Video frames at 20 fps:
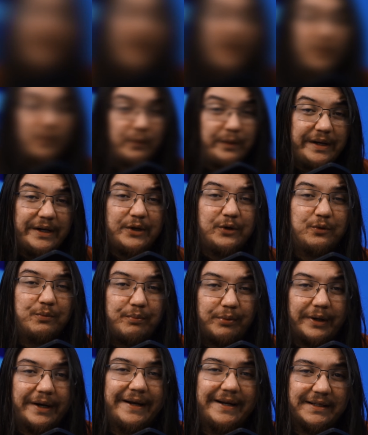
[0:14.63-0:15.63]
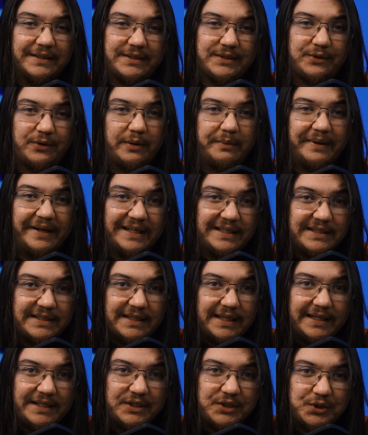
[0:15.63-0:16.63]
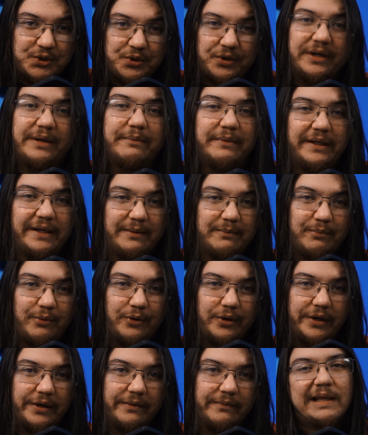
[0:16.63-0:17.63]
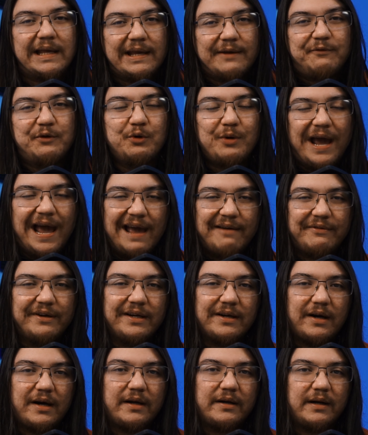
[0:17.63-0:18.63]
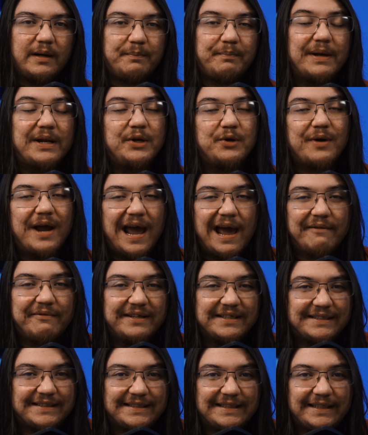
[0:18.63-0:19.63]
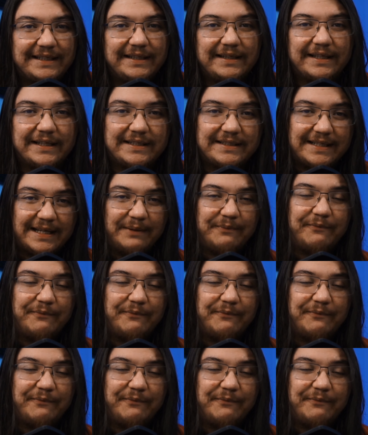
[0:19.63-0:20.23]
we do brainstorming. It's extremely important. If you haven't caught up and you haven't seen the tip